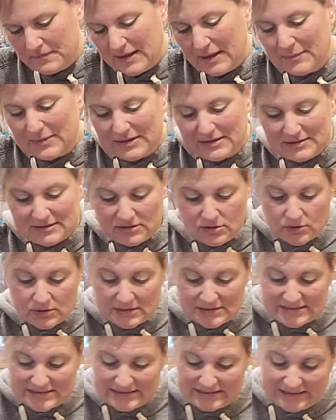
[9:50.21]
I mean, you
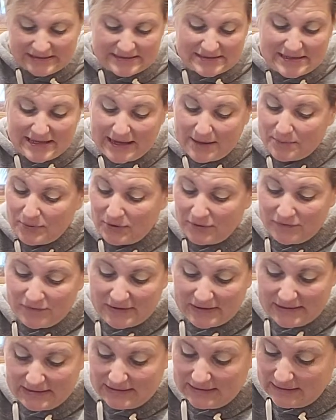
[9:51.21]
can see it's not
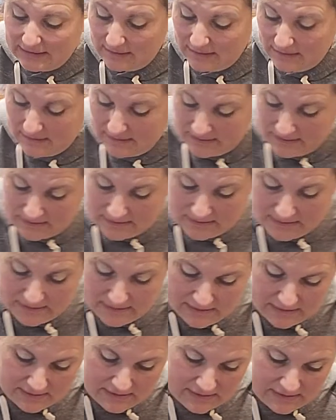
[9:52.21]
perfectly
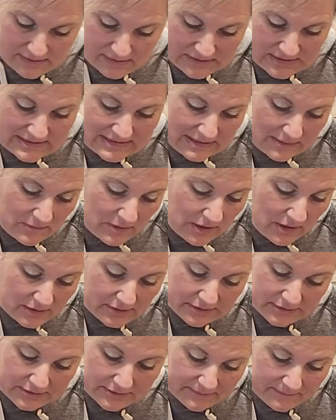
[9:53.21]
the same
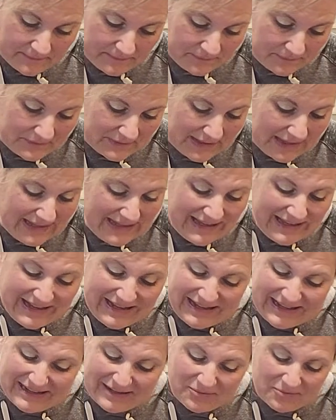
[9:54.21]
color,
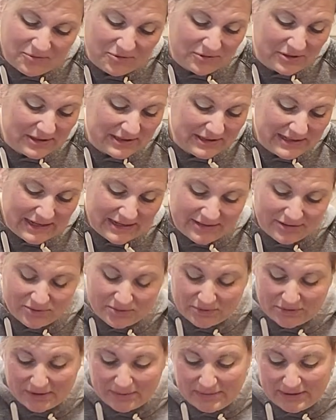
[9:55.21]
and I'm really not going to
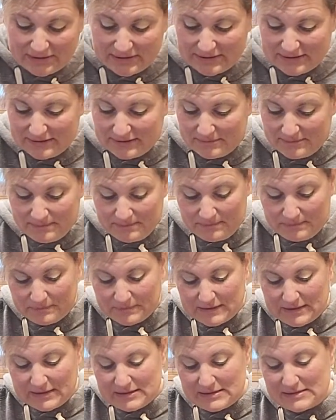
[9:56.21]
worry about it,
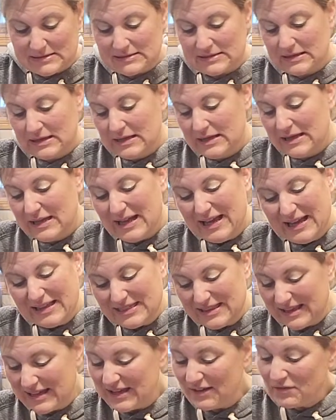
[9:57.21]
because I
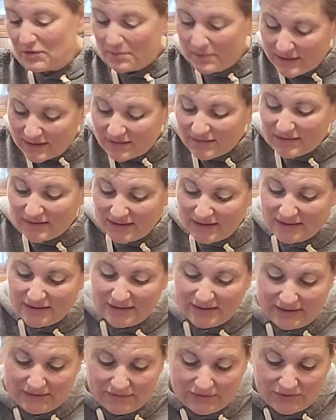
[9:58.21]
think everybody will eat
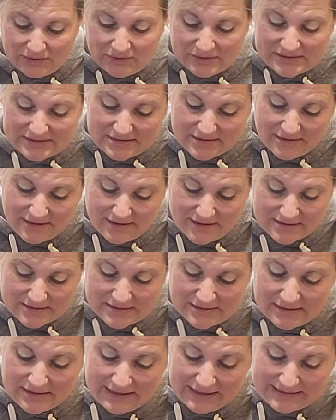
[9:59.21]
it, even though it's not
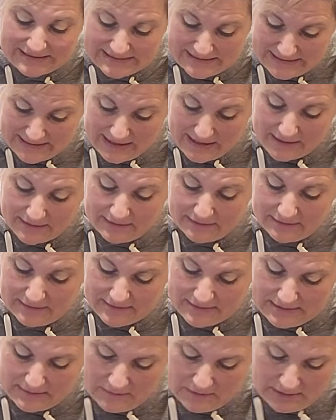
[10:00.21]
exactly the
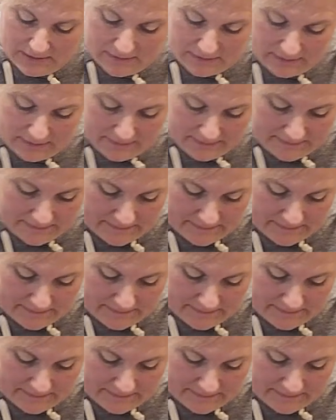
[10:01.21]
same color.